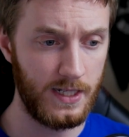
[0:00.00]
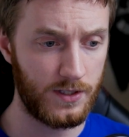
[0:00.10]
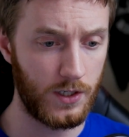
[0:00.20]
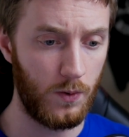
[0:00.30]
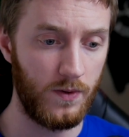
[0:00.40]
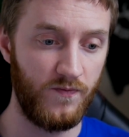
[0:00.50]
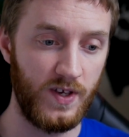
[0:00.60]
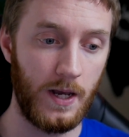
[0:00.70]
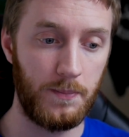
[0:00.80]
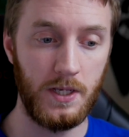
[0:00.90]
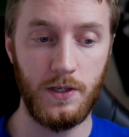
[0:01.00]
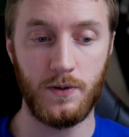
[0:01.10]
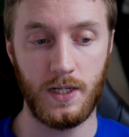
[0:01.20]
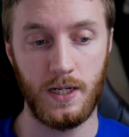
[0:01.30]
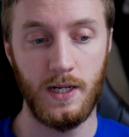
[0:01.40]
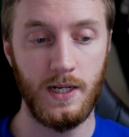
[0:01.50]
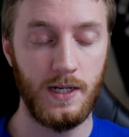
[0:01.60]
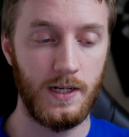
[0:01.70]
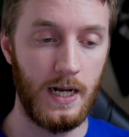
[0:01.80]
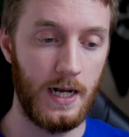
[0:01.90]
And so with VIP, you can
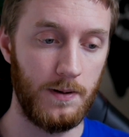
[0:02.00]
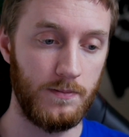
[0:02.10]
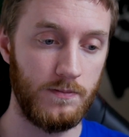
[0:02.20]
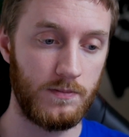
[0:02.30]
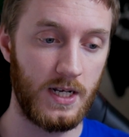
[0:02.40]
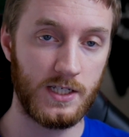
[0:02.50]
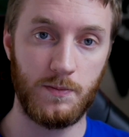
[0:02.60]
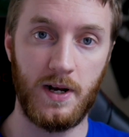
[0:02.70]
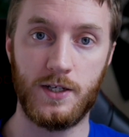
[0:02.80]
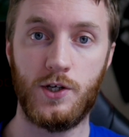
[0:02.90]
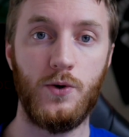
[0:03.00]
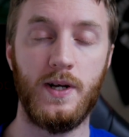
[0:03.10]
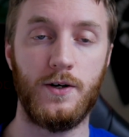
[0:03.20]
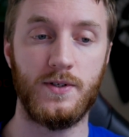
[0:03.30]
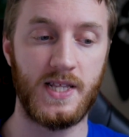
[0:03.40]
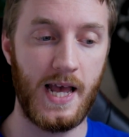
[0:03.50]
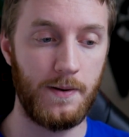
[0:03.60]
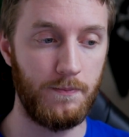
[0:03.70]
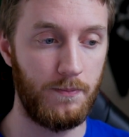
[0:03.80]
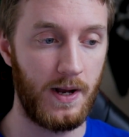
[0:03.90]
um, customize who enters
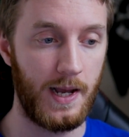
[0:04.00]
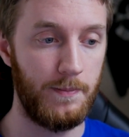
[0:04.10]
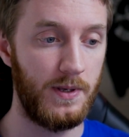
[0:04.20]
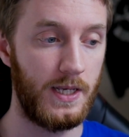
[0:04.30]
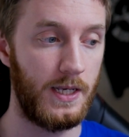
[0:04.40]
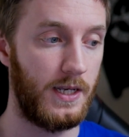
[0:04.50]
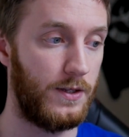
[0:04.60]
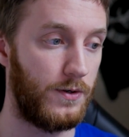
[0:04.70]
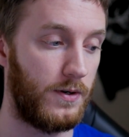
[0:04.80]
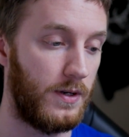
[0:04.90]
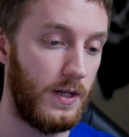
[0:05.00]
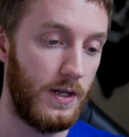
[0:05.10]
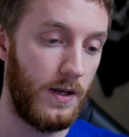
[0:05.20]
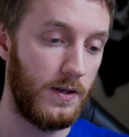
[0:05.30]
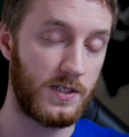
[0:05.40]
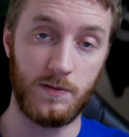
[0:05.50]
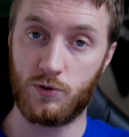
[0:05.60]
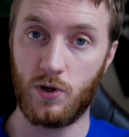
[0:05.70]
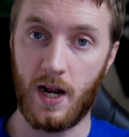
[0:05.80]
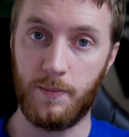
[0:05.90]
that by being either
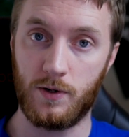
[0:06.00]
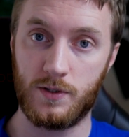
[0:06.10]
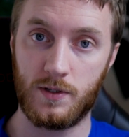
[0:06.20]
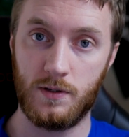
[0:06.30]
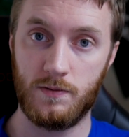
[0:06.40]
subscribers